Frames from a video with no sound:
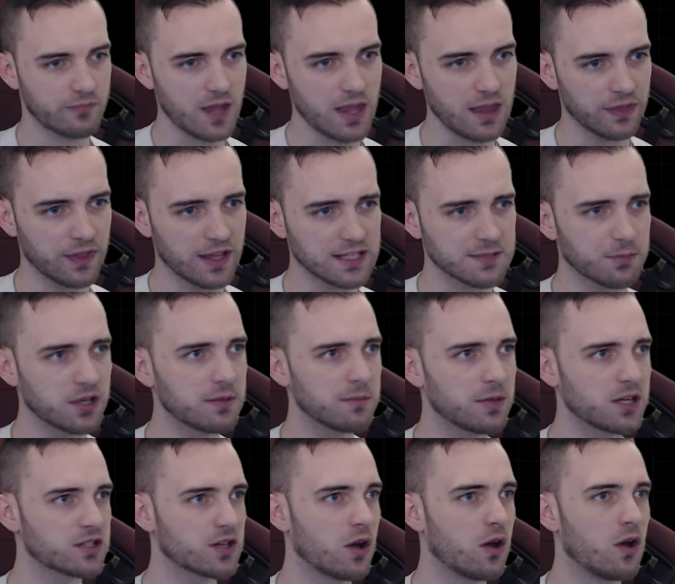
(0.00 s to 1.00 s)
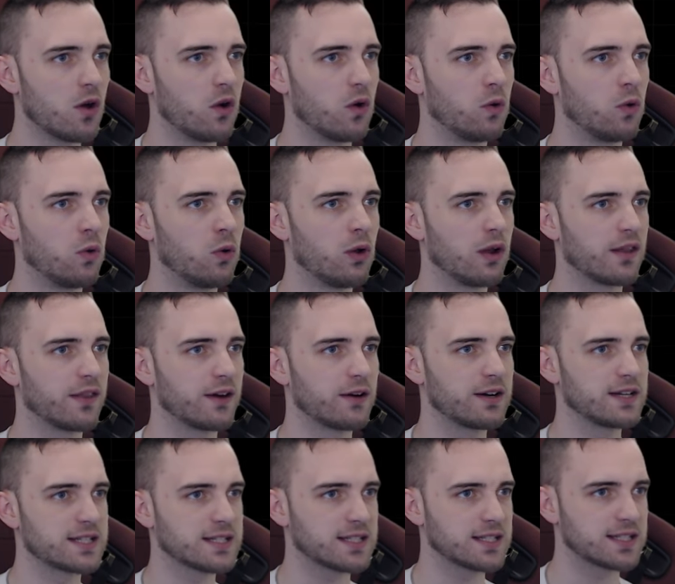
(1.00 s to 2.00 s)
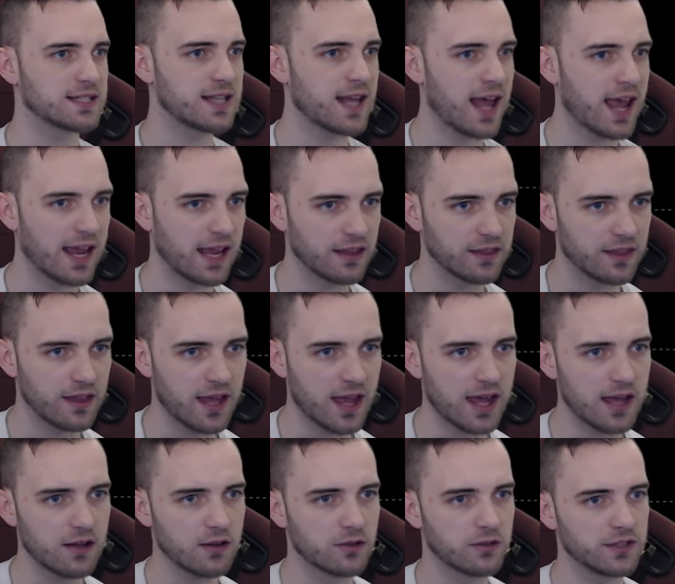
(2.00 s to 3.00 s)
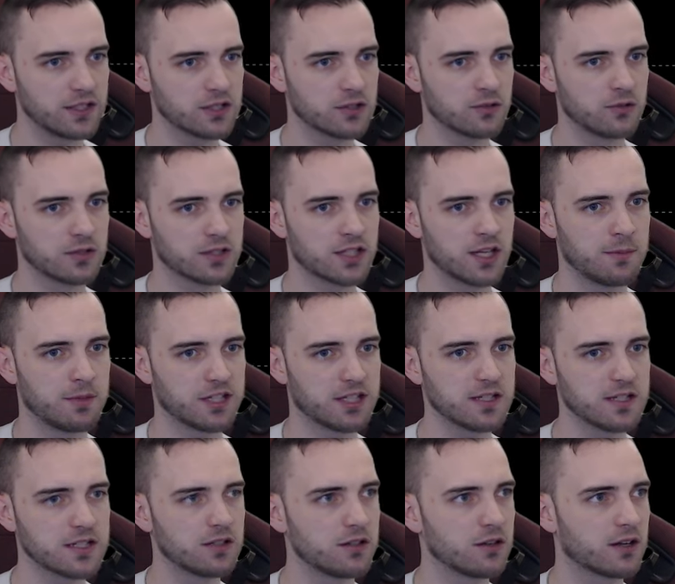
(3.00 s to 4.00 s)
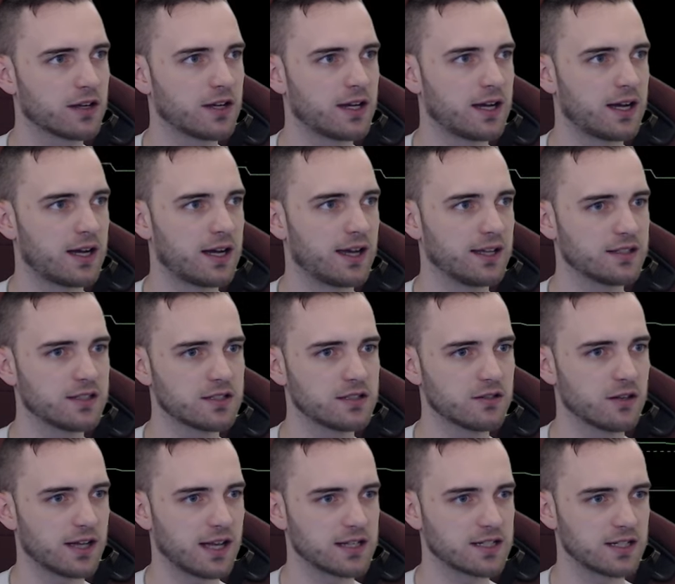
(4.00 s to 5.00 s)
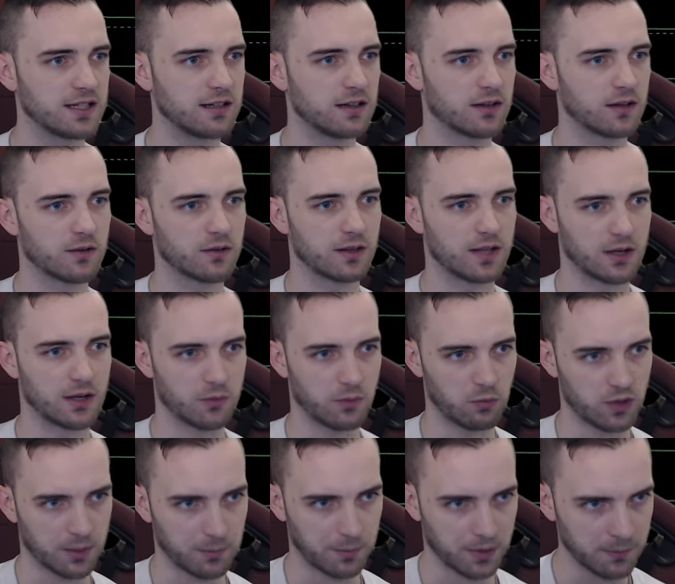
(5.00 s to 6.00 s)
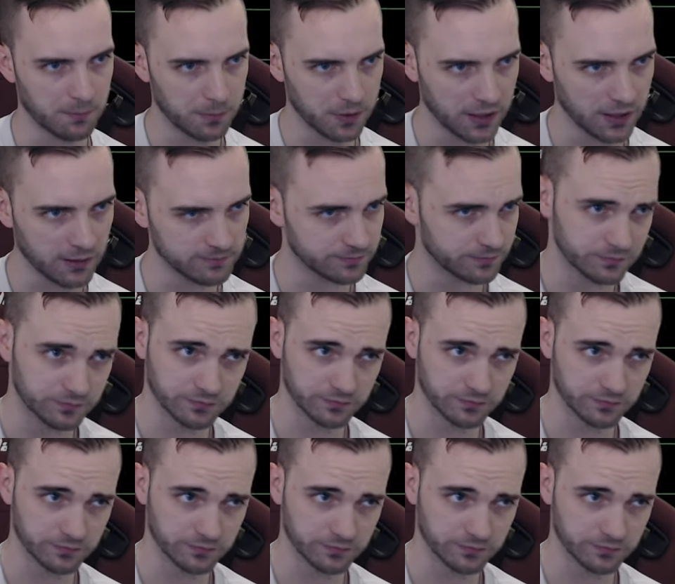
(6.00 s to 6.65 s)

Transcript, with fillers: that's pretty much all there is to say there on the short term. It does look, uh, it does look actually like, like we want to pump here.